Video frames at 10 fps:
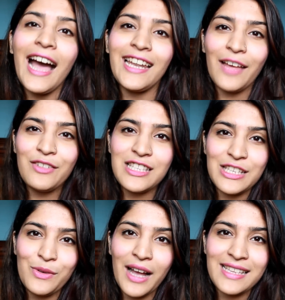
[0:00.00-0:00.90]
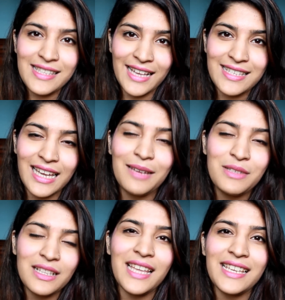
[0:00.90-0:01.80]
And I will see you guys next time.
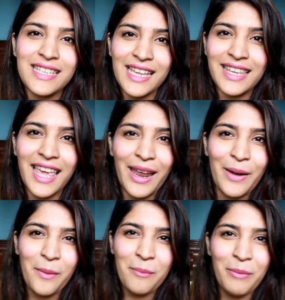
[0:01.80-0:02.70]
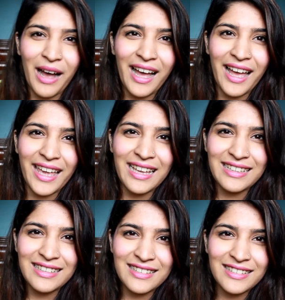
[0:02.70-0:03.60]
Till then, take care. Bye.